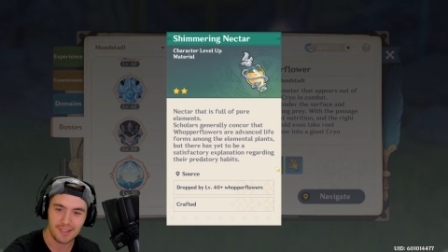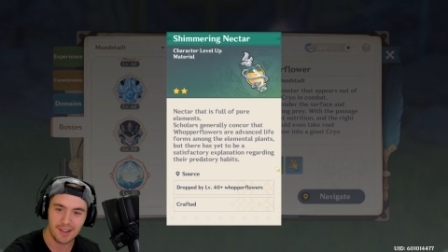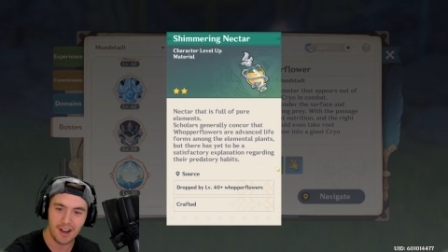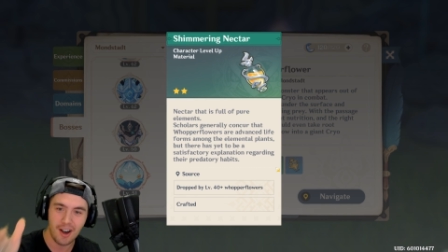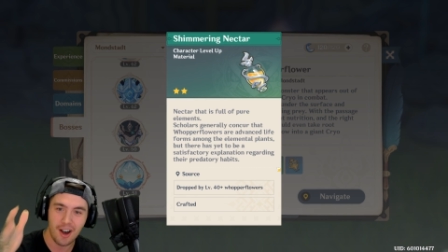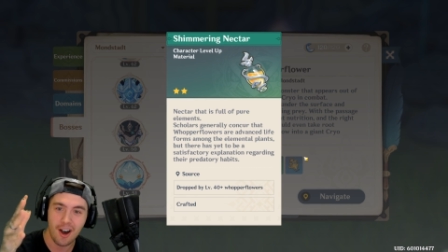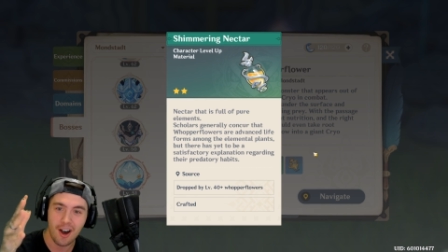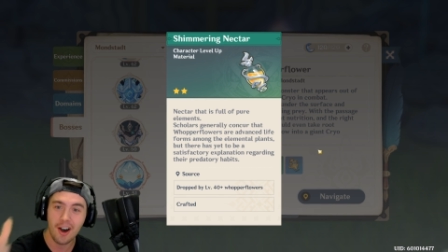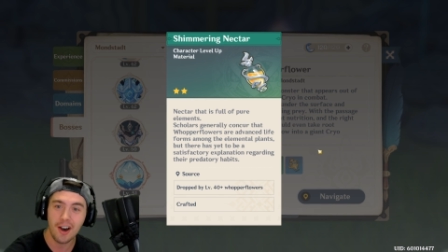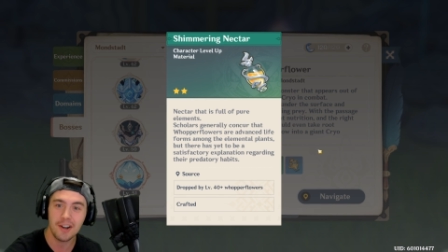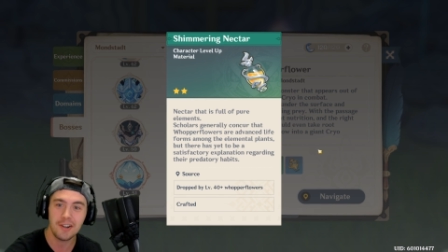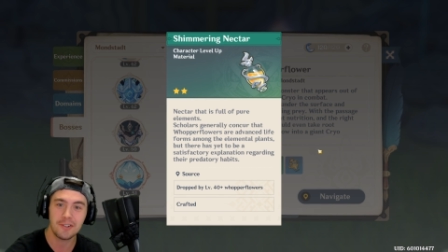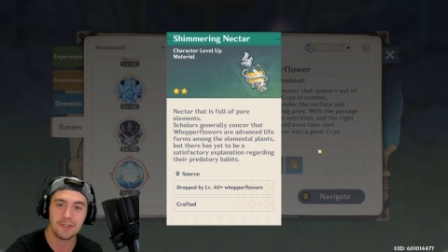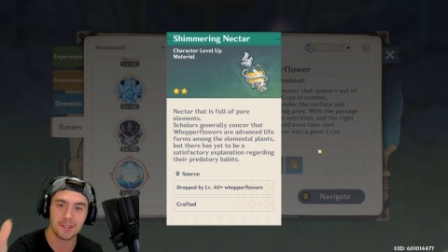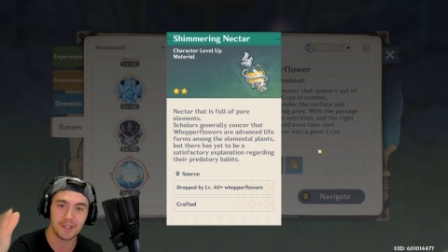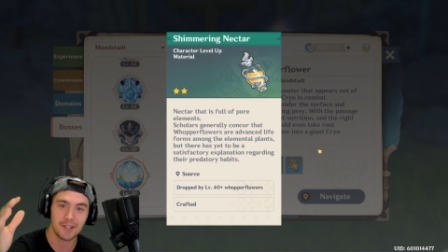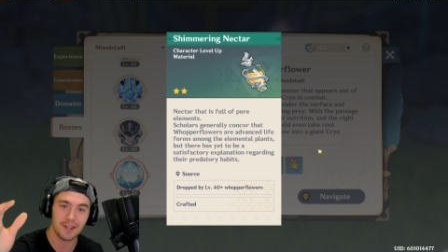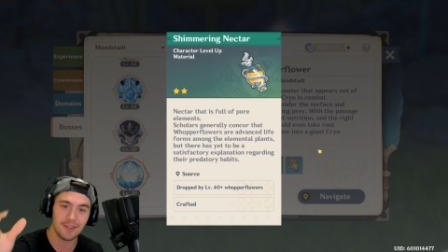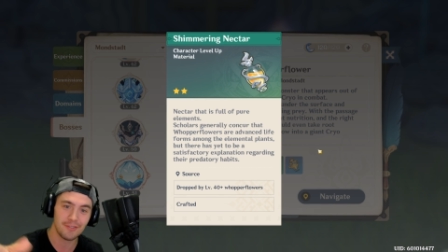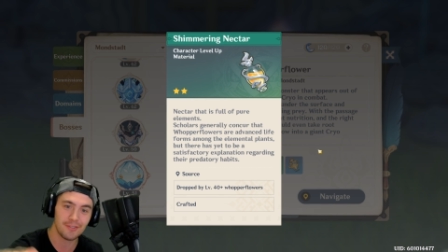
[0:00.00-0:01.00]
A
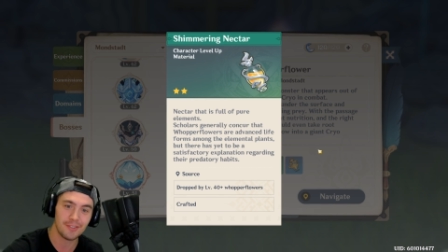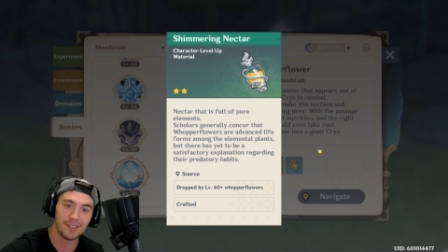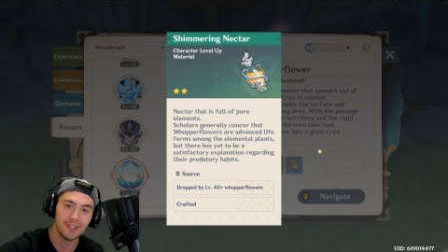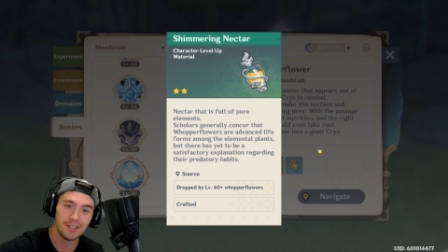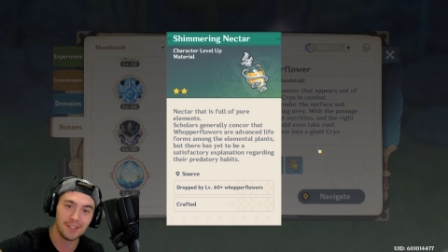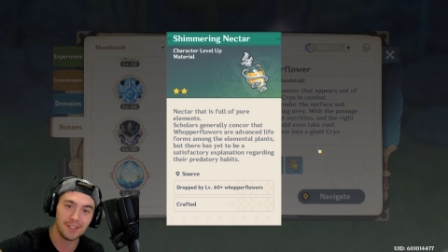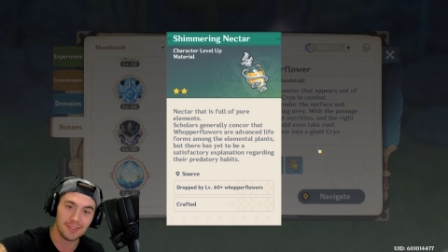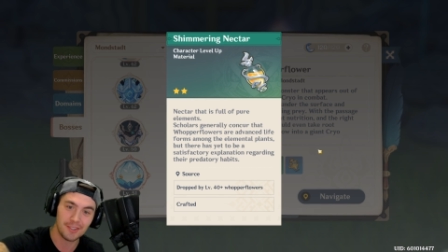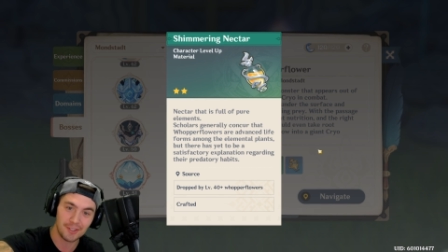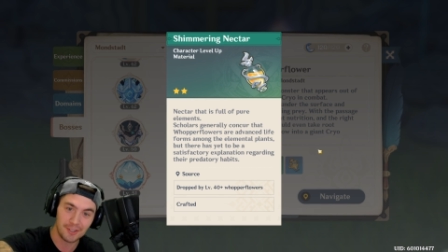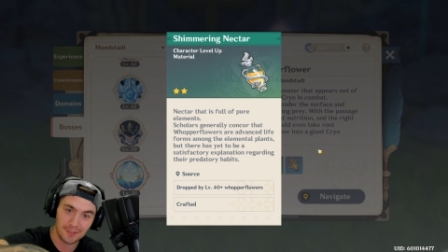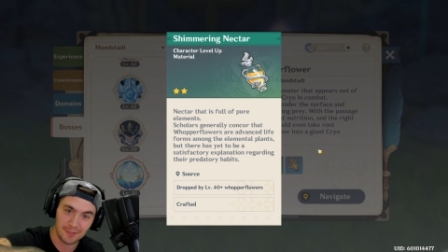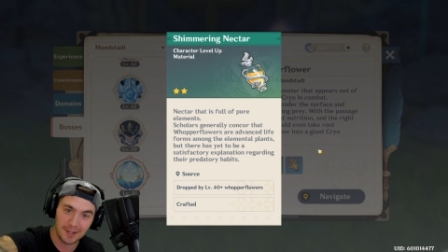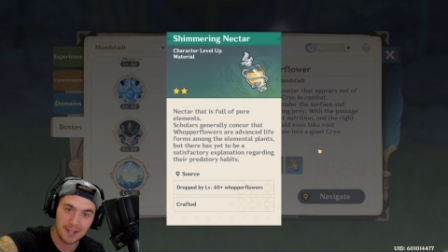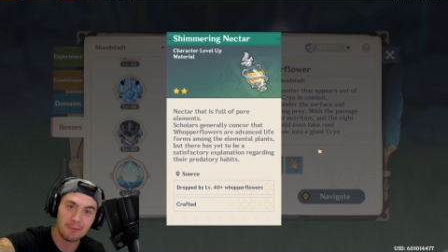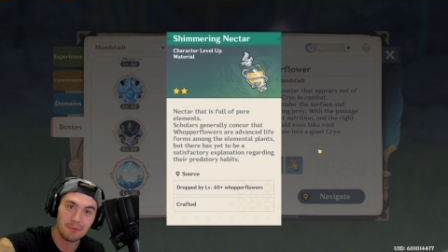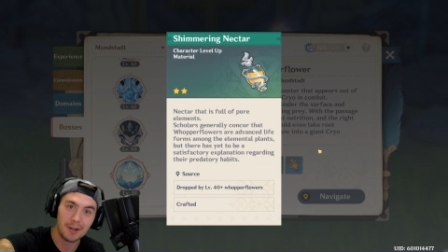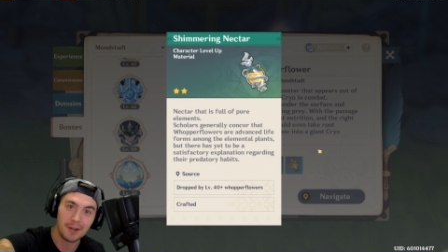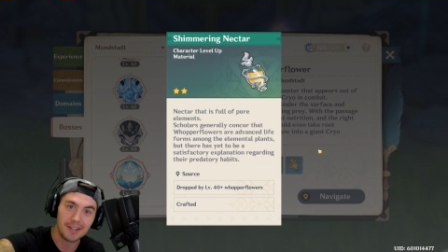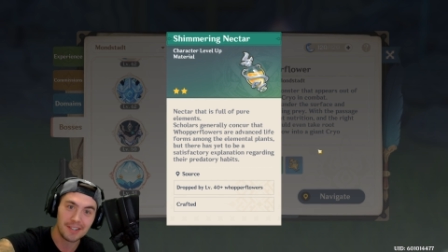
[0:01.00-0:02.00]
hundred of the, the
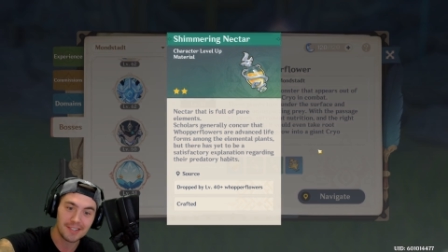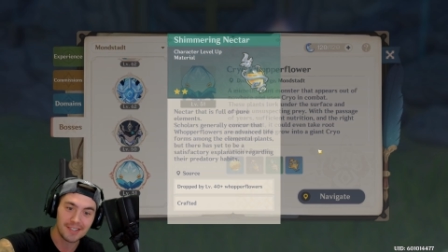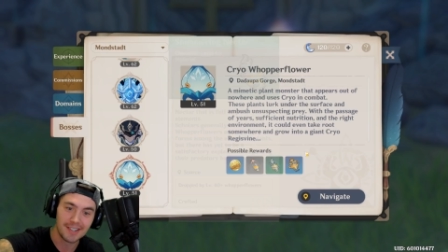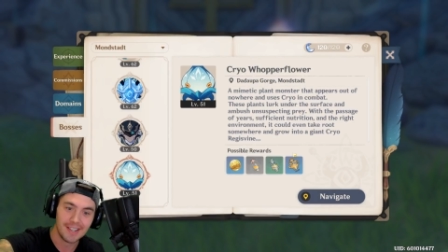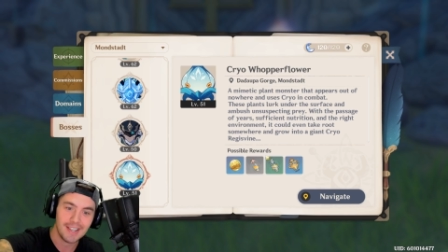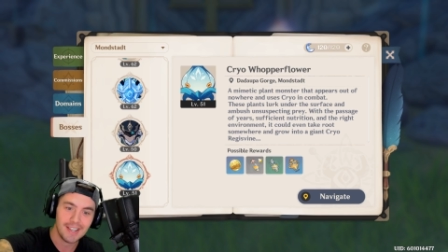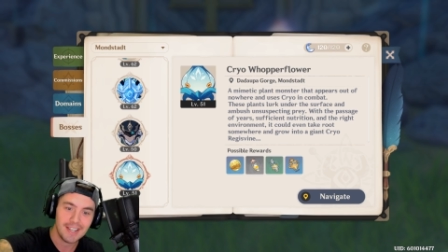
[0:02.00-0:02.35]
green ones.